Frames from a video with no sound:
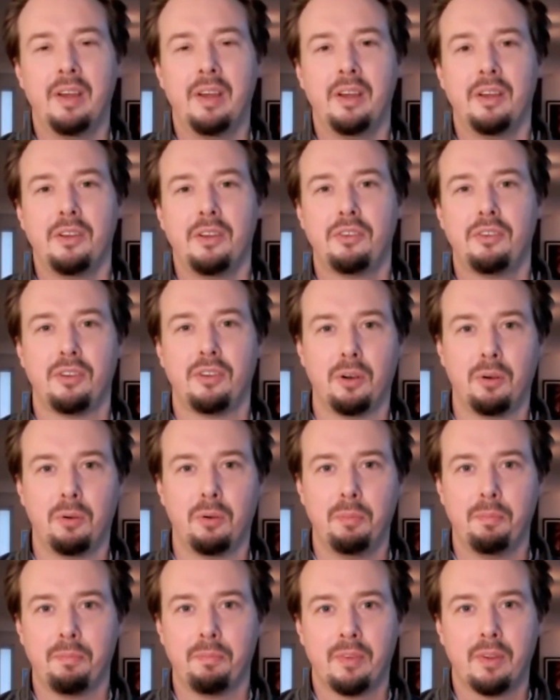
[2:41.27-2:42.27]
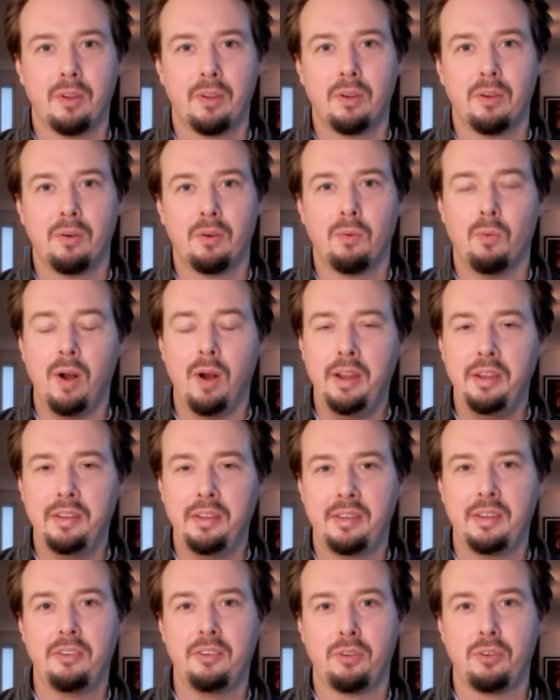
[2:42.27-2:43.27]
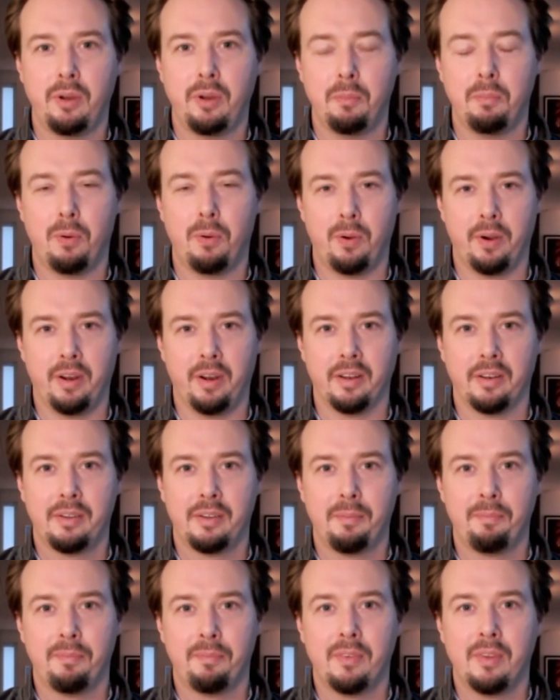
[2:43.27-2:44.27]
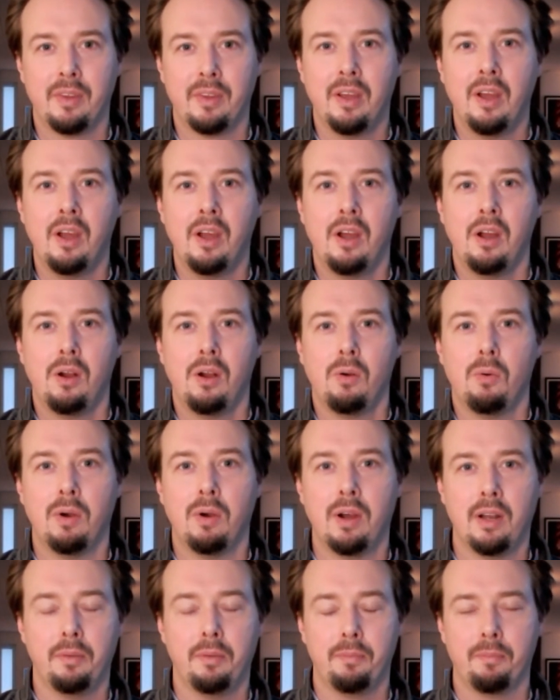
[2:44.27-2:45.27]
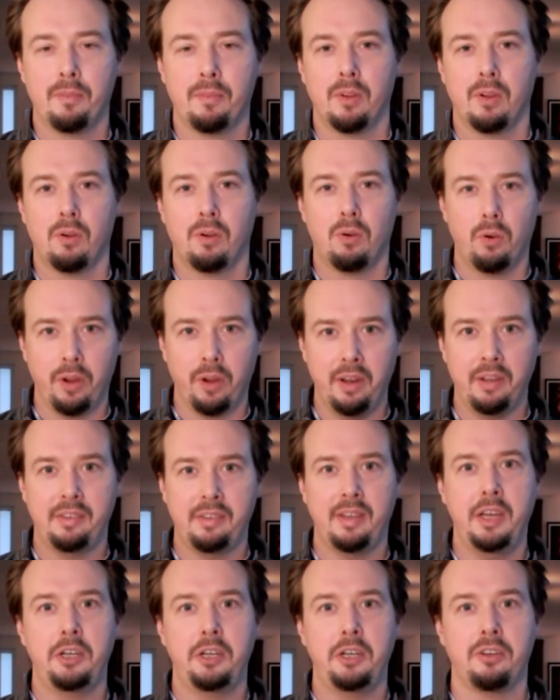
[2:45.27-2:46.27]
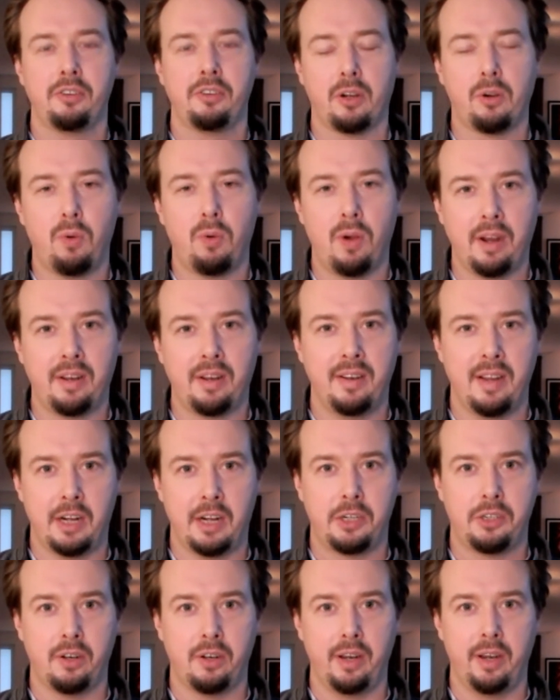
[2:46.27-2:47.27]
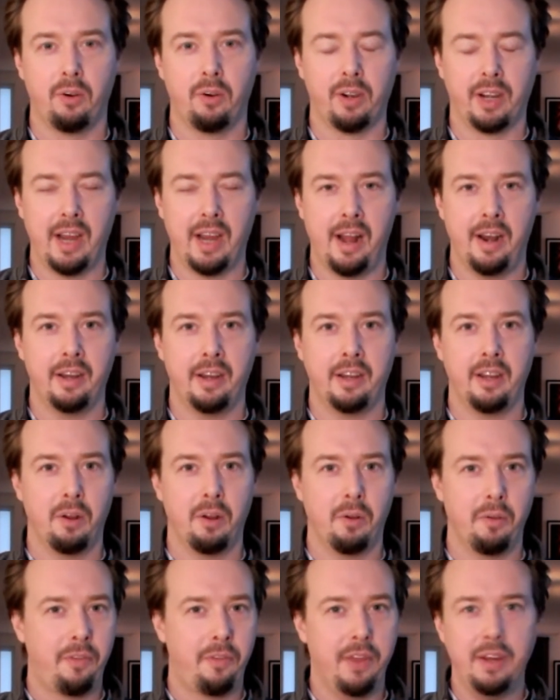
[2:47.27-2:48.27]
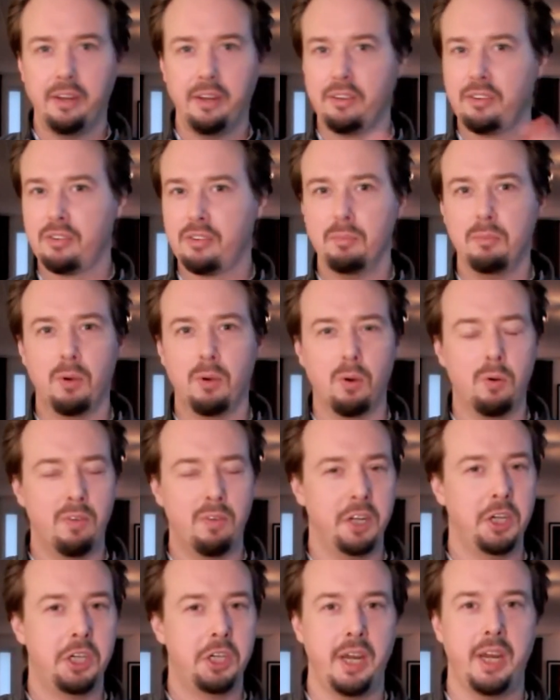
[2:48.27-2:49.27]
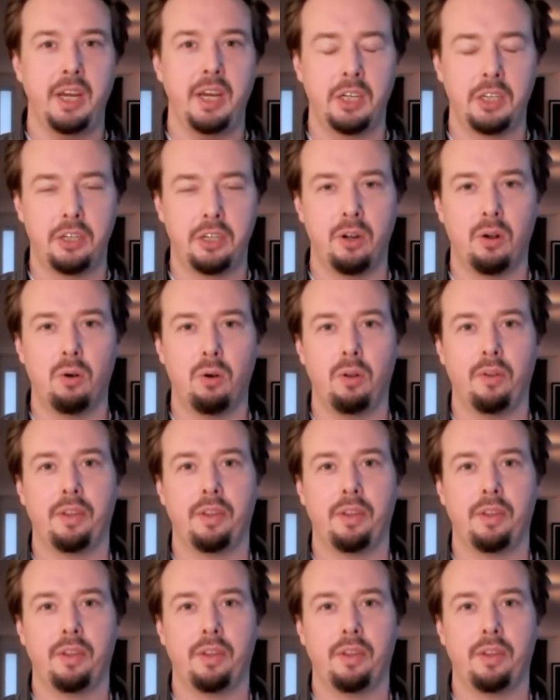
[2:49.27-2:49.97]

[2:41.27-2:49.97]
So why is this so important? Well, organizations are quite naturally organic. Things move and change, all the